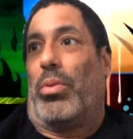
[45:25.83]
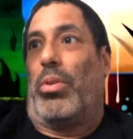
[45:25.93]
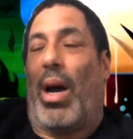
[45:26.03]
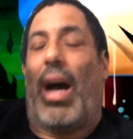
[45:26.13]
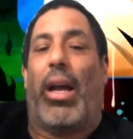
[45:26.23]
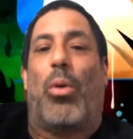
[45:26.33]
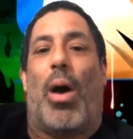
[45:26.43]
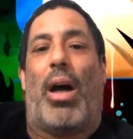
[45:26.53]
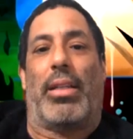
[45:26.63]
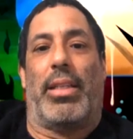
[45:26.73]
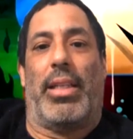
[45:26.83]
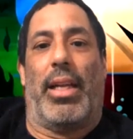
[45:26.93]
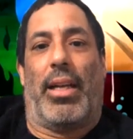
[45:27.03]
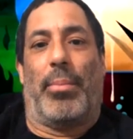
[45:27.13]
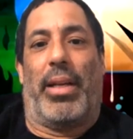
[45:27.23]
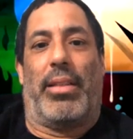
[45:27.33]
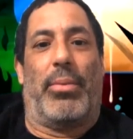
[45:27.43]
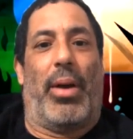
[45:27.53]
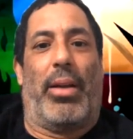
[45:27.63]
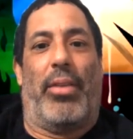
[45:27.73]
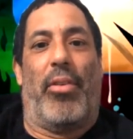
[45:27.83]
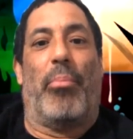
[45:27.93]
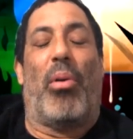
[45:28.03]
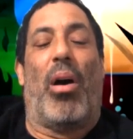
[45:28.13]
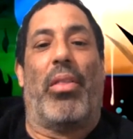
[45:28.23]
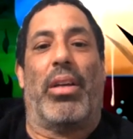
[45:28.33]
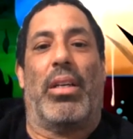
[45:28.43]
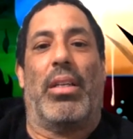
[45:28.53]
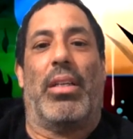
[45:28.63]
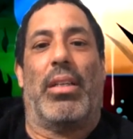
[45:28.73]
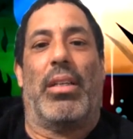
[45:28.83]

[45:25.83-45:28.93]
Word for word: you know, high quality that I'm like, why do I even bother?